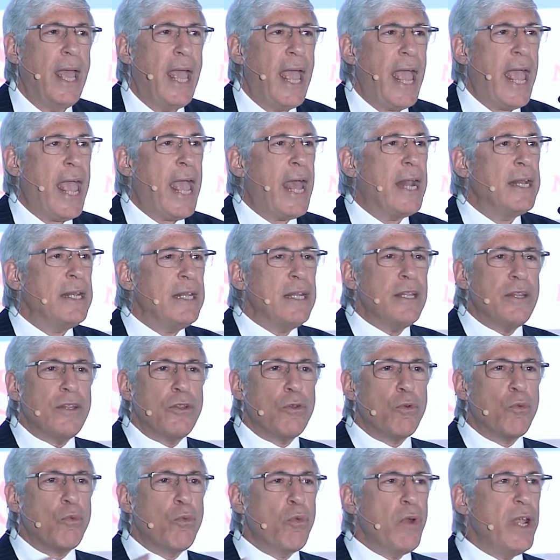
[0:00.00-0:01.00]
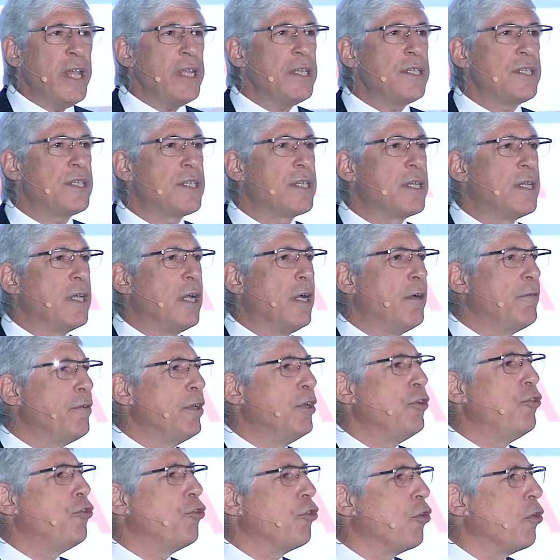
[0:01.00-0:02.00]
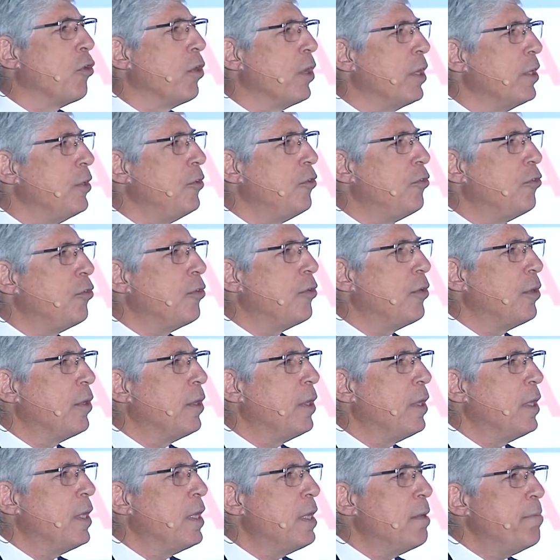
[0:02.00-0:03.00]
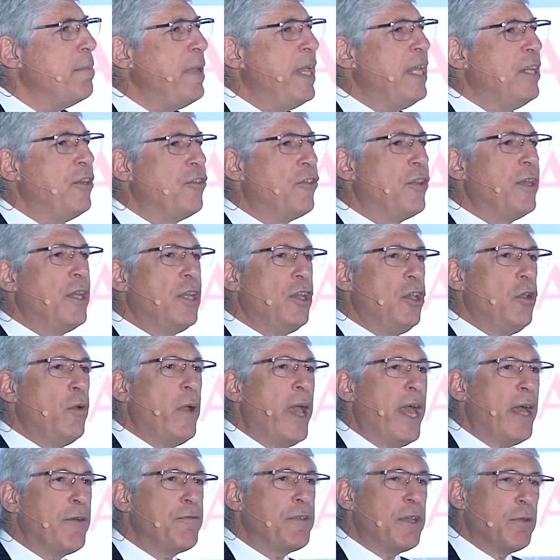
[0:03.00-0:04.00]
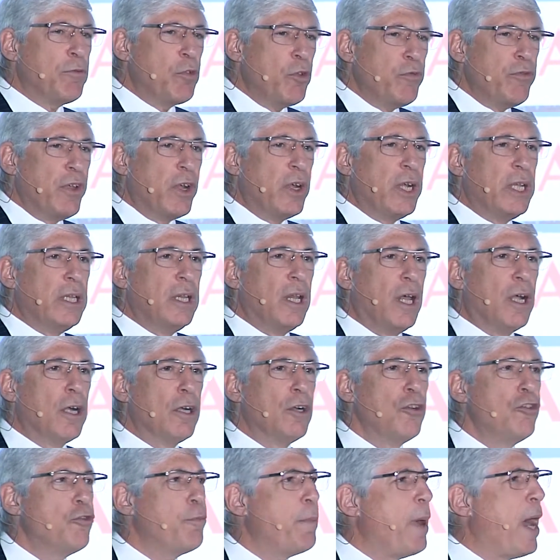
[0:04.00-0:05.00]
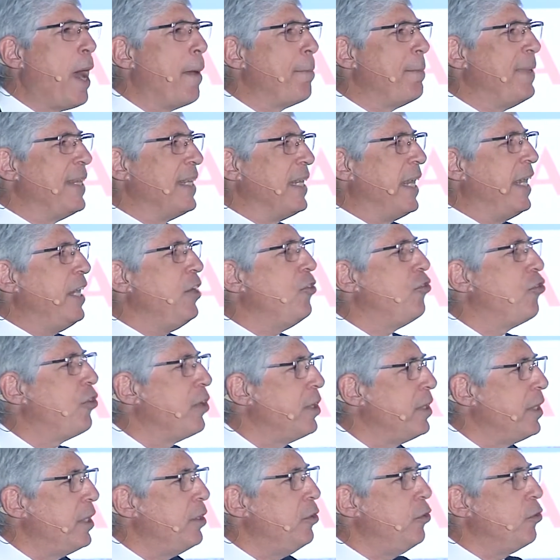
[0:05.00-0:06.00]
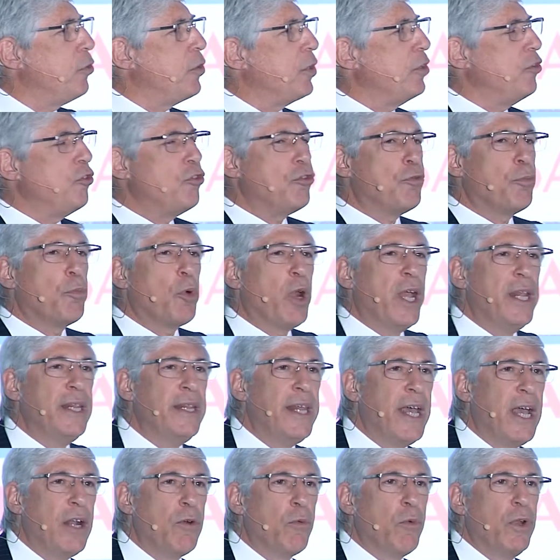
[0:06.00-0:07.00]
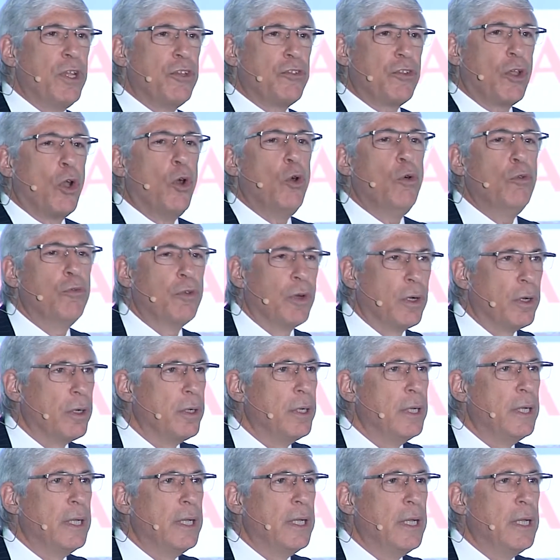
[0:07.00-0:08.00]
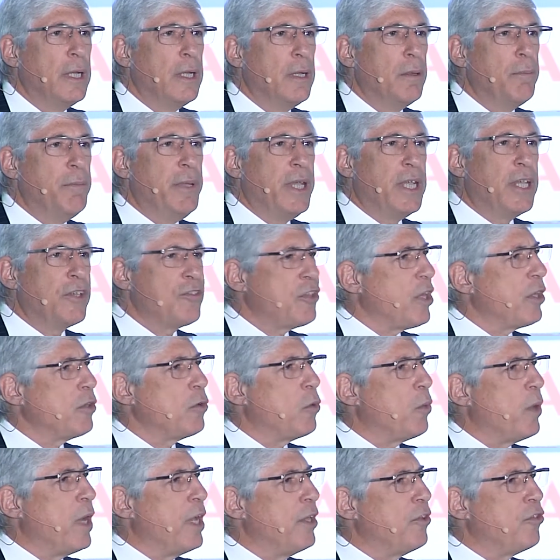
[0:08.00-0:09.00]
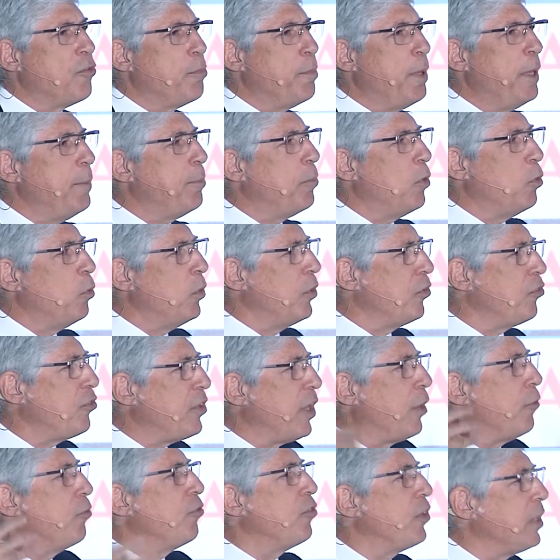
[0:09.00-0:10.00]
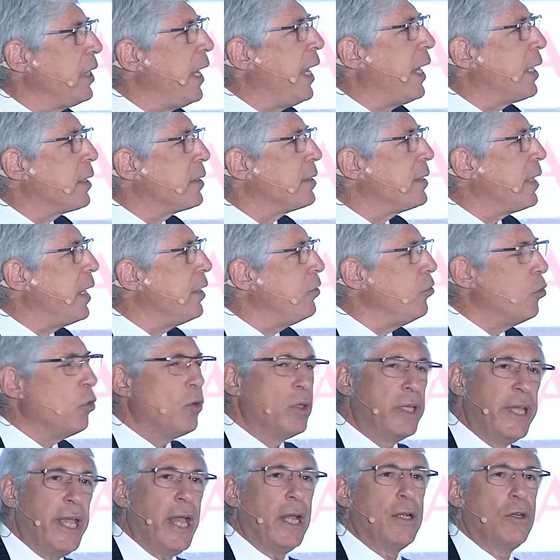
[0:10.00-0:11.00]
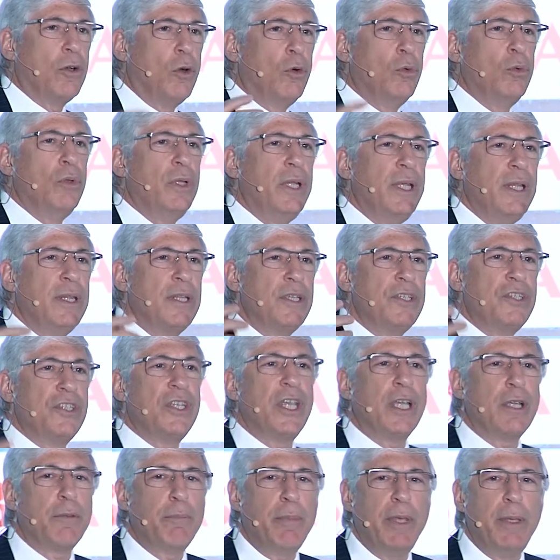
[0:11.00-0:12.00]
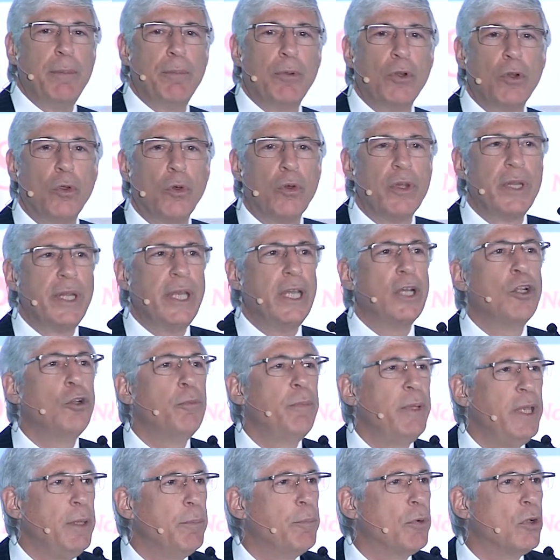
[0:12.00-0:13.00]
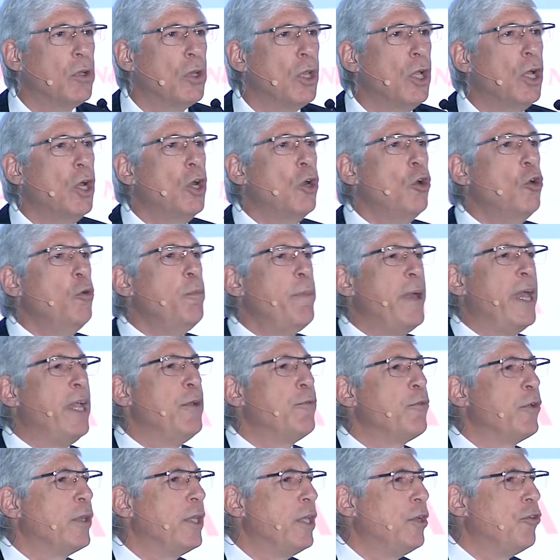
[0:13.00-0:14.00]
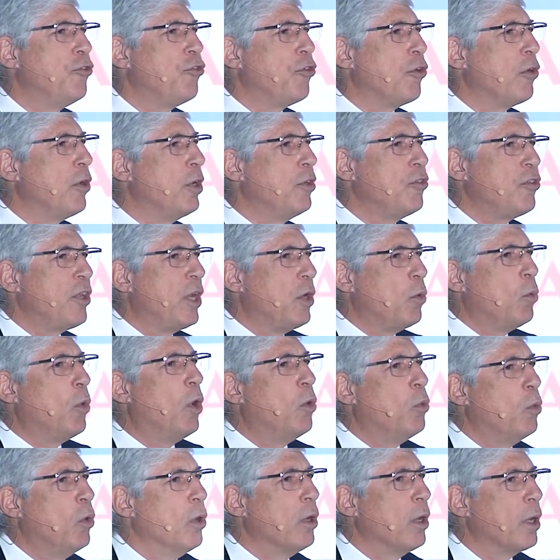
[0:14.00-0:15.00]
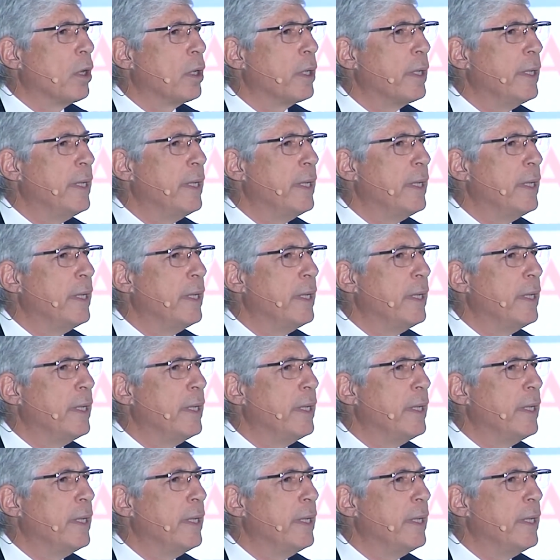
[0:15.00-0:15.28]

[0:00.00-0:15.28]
And the risk of insurance means that you have to have a very large population that you can spread that risk over, because otherwise people will self-select and you'll get only the sick people or the ill people who pay for the insurance and it won't work.